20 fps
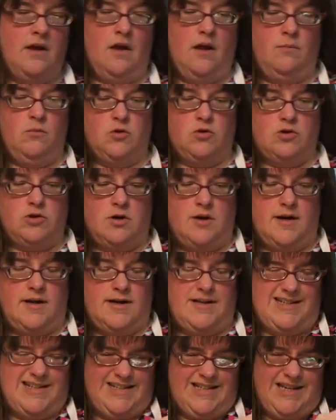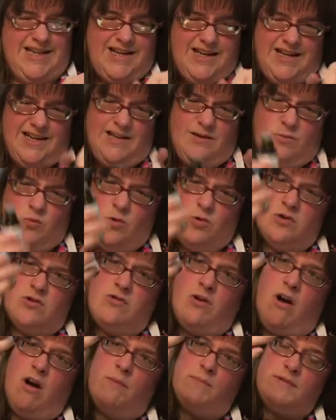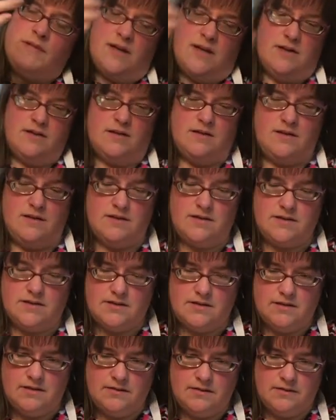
I'm going to try and get 10 more drops out of this.